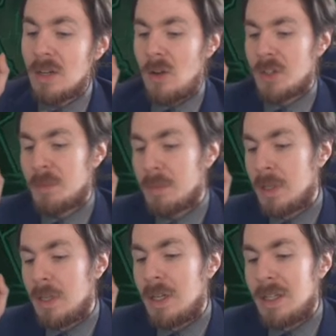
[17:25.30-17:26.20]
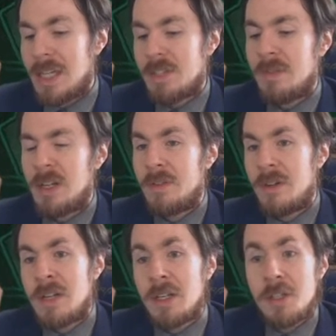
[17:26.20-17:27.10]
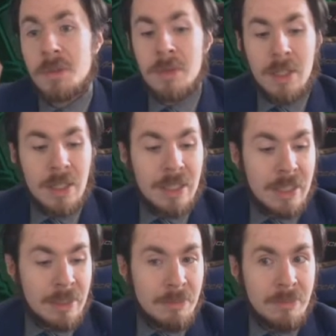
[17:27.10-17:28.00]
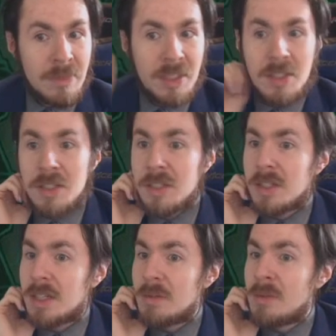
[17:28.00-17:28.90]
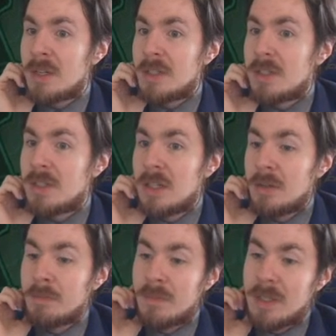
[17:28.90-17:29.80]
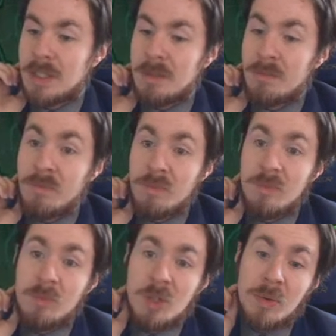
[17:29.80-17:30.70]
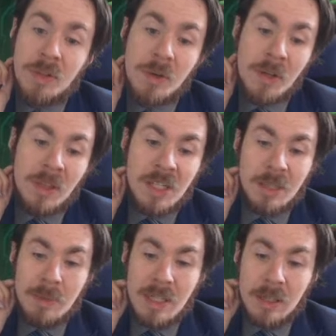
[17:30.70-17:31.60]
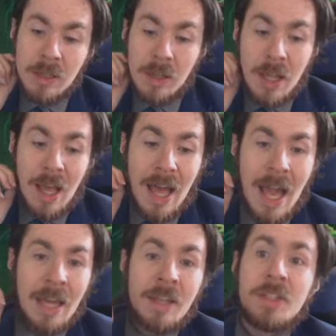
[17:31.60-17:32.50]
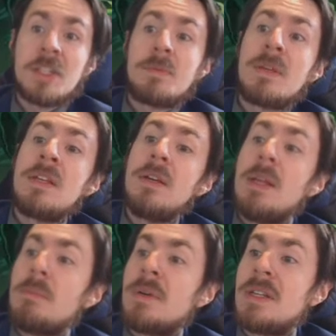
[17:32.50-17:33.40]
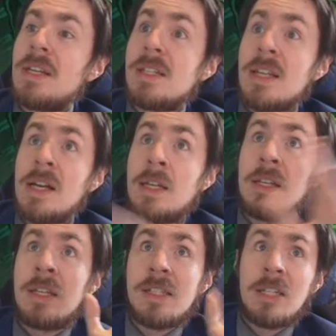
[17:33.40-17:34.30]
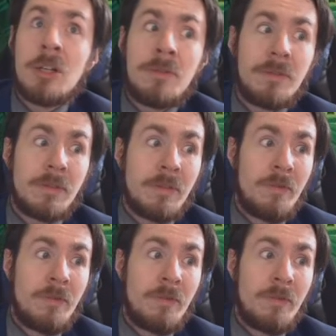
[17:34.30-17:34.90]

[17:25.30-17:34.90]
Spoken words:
Awesome. That's very, very nice. Let's see, what else is there? It's worth noting, this can be done at instant speed, but it is not in itself